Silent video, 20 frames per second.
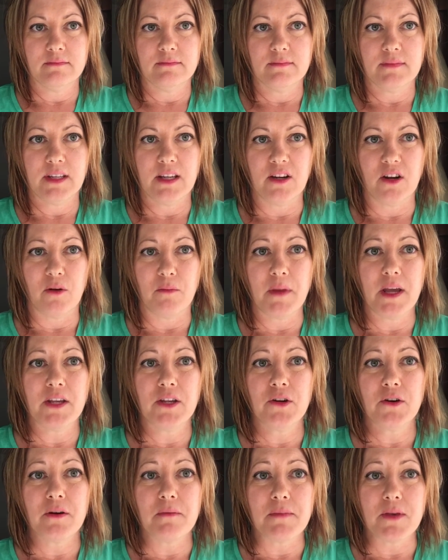you know,
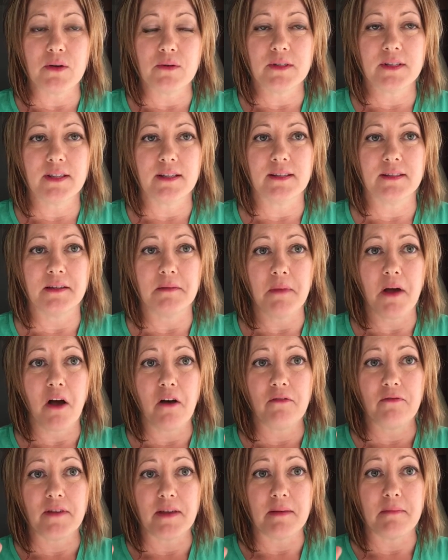make your immune system
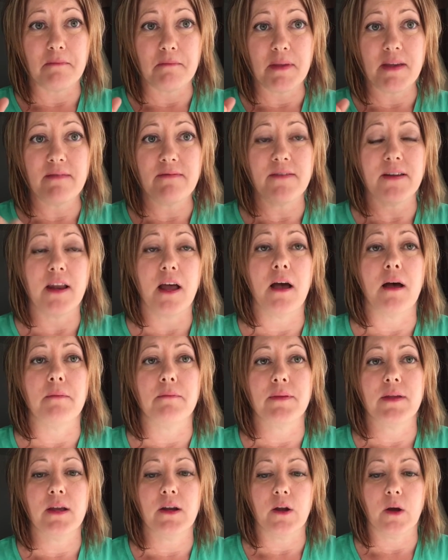healthy, beef it
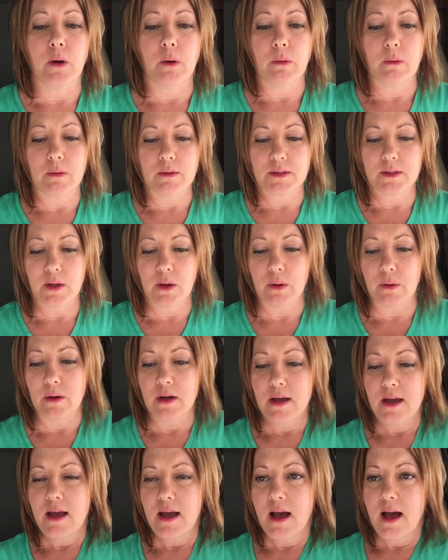up, you know. So
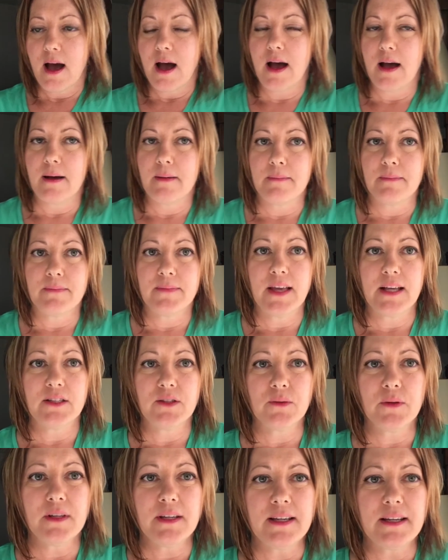
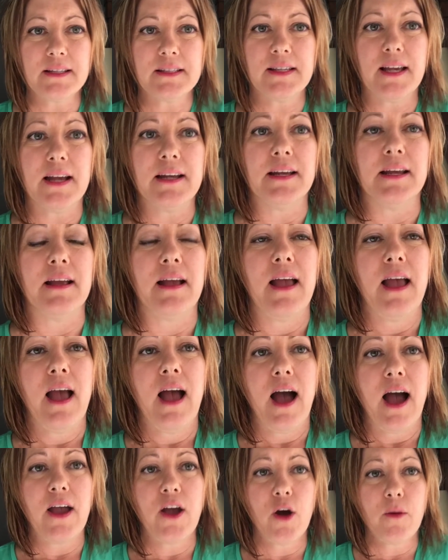that's really exciting.
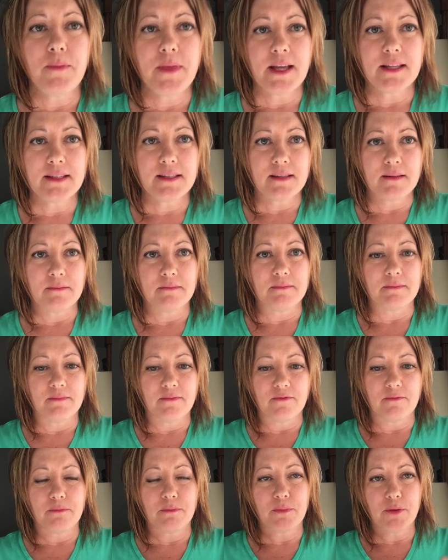I hope that's some
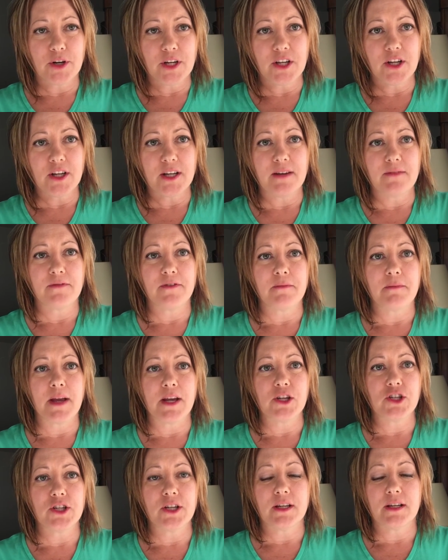pretty good
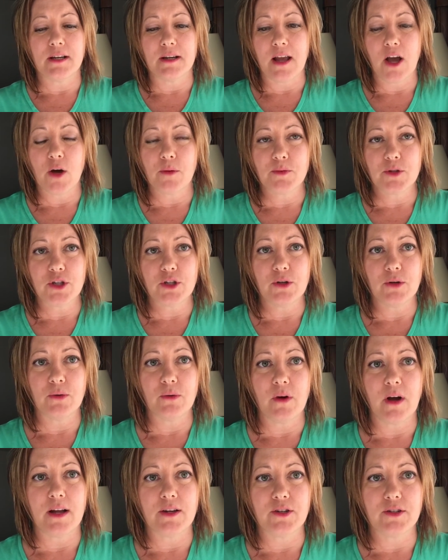information and helps
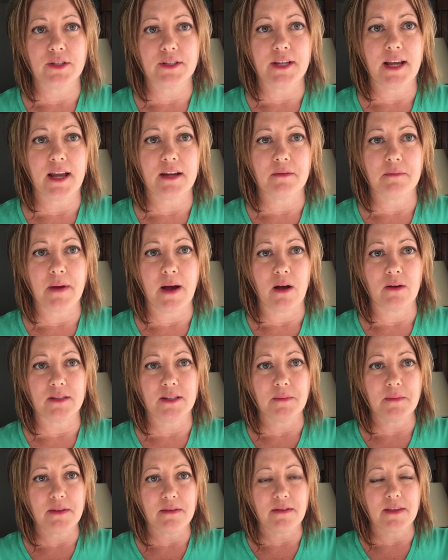you understand about
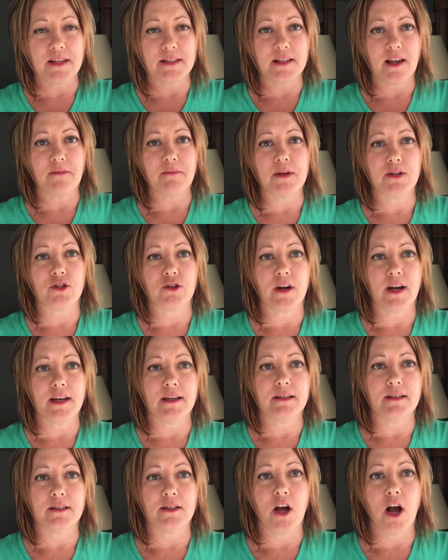some of the things I've been
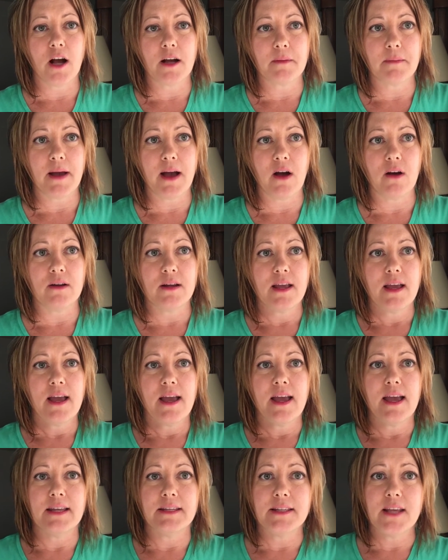trying to talk about
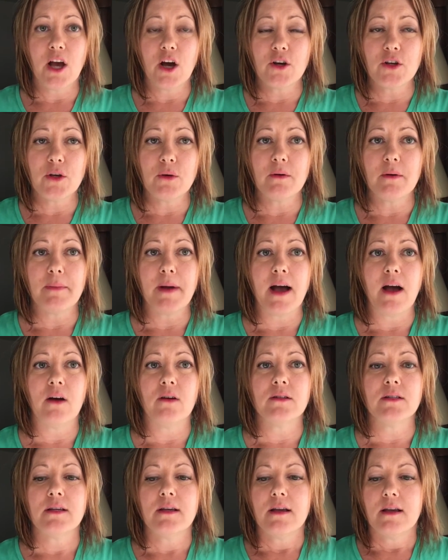and tell you about